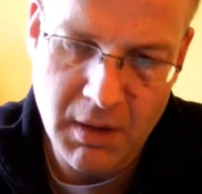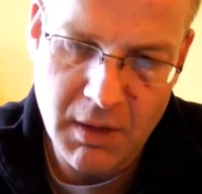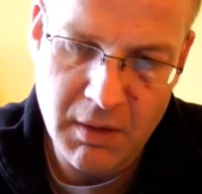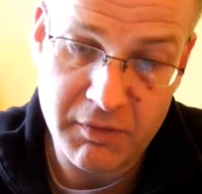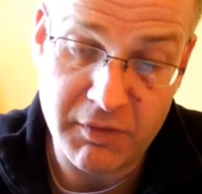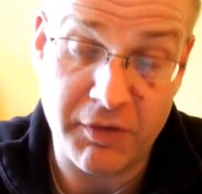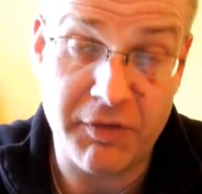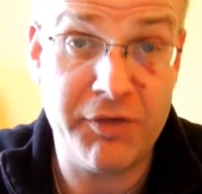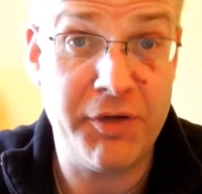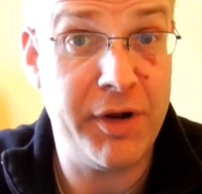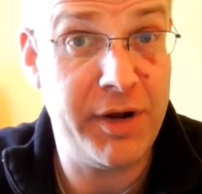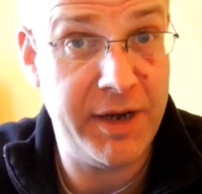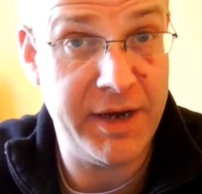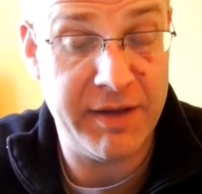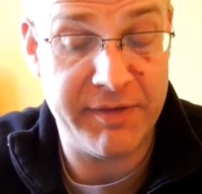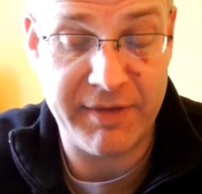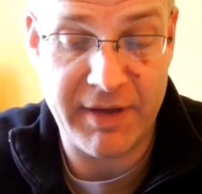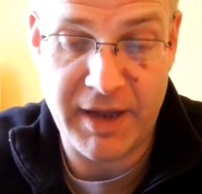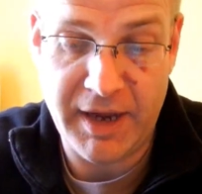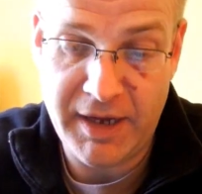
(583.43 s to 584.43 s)
So certainly
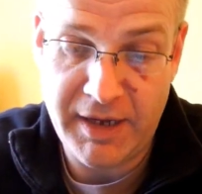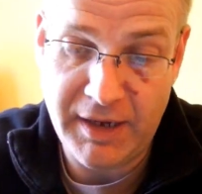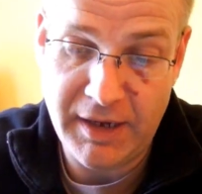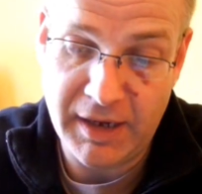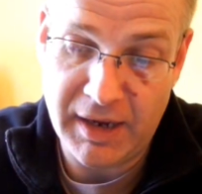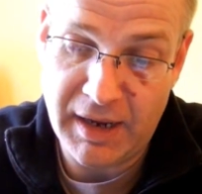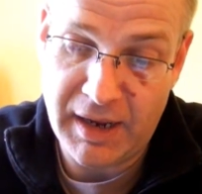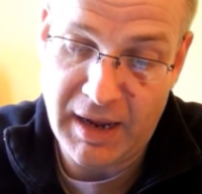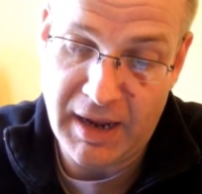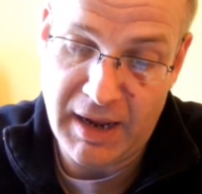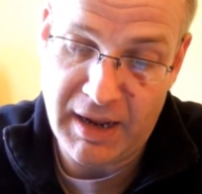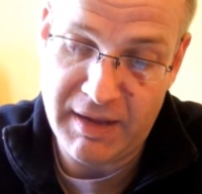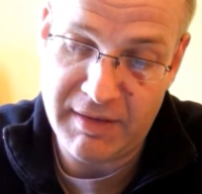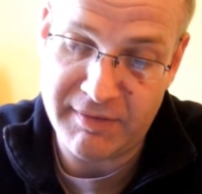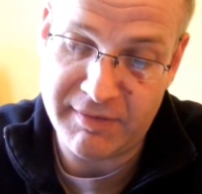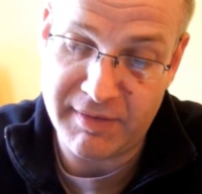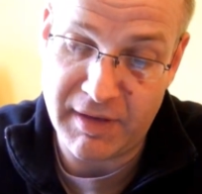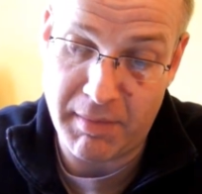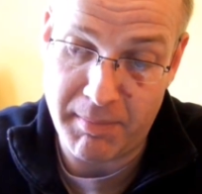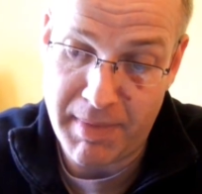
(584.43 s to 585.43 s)
as a
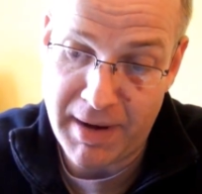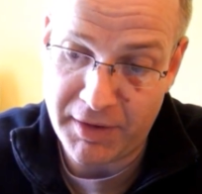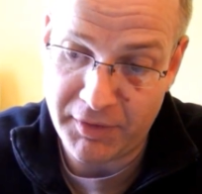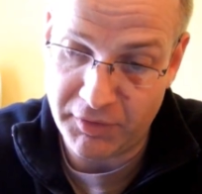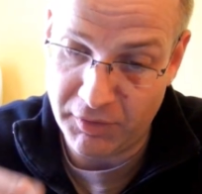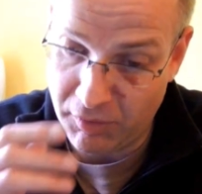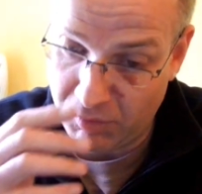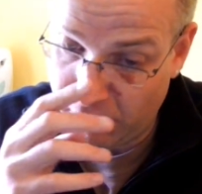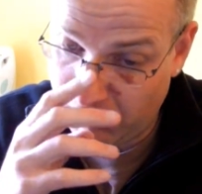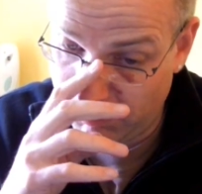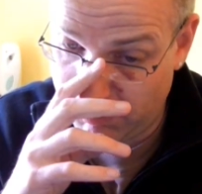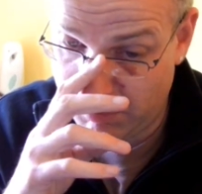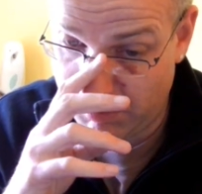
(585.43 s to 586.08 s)
manual,